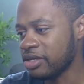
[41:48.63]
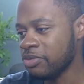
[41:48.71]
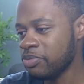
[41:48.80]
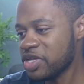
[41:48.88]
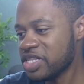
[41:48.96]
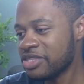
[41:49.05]

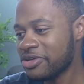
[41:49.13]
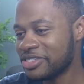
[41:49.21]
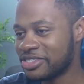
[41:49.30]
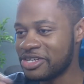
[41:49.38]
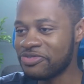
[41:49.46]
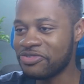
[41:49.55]
But then
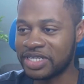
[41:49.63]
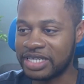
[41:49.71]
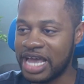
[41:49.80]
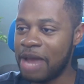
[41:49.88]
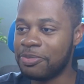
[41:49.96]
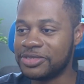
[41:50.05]
there's different
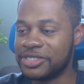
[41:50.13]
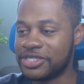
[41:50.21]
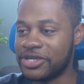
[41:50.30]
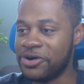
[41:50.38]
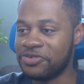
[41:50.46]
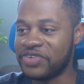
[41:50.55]
types
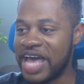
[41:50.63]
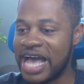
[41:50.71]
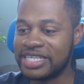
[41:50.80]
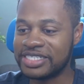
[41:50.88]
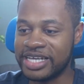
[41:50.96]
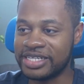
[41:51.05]
of
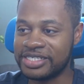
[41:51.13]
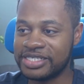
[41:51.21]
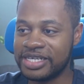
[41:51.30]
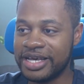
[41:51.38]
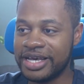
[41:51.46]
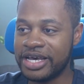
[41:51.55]

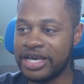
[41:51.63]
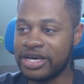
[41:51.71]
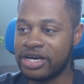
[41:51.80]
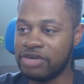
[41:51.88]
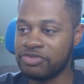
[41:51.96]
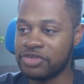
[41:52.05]
assets
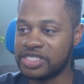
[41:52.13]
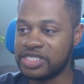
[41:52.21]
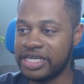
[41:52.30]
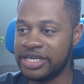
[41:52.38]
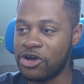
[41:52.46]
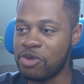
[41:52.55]

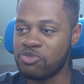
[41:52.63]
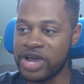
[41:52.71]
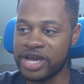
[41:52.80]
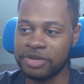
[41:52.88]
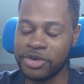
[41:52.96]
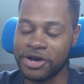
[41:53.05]
obviously our
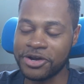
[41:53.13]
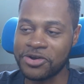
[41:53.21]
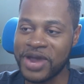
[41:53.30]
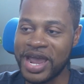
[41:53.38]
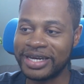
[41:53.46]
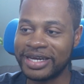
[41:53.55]
bread and butter
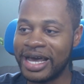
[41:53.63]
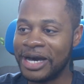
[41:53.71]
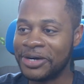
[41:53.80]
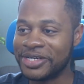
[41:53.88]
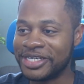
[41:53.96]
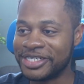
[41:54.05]
right
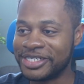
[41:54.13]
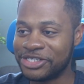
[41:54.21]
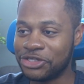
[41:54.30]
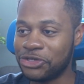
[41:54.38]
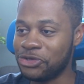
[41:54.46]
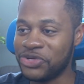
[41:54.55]
now
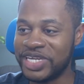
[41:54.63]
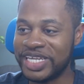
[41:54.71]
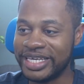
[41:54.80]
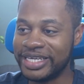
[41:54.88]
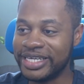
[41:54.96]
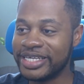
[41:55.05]
is
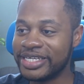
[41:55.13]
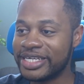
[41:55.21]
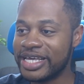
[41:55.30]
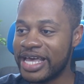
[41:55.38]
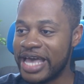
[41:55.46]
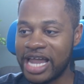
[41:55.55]
2D
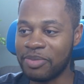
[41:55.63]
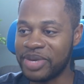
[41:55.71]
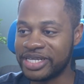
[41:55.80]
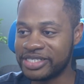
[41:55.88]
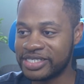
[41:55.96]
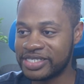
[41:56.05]

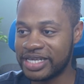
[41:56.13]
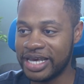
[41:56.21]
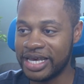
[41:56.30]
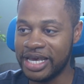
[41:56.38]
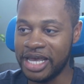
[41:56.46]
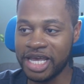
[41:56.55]
elements.
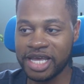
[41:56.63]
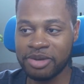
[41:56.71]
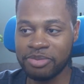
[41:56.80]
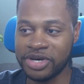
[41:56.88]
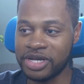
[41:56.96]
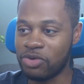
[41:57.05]

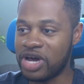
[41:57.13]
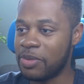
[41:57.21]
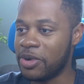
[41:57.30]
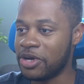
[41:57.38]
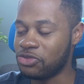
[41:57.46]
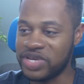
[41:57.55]
But what
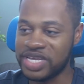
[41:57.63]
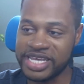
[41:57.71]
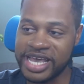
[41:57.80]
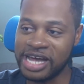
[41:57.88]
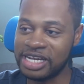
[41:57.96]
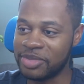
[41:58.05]
about
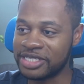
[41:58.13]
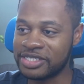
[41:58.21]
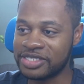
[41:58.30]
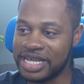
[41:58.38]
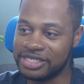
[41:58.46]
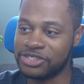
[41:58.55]
3D
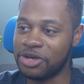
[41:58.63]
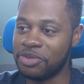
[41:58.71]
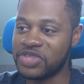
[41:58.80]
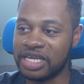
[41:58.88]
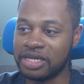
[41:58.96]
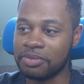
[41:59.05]
elements? That's
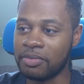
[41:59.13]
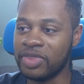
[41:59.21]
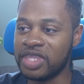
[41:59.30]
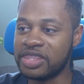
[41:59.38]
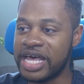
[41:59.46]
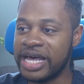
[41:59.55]
something
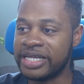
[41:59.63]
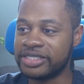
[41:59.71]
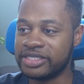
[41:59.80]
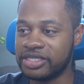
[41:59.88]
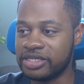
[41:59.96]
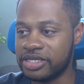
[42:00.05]

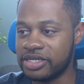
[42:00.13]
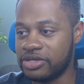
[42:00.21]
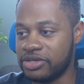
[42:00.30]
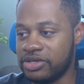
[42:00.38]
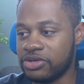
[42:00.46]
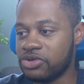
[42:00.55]
that
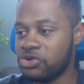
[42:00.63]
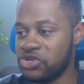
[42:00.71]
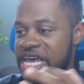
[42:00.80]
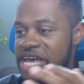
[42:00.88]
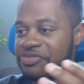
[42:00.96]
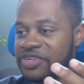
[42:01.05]
could
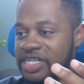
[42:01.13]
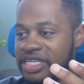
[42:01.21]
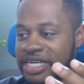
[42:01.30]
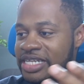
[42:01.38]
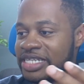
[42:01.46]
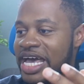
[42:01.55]

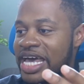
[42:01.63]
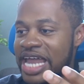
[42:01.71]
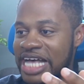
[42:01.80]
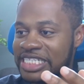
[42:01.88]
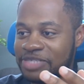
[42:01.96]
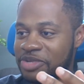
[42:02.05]
definitely, and that
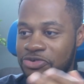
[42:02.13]
has been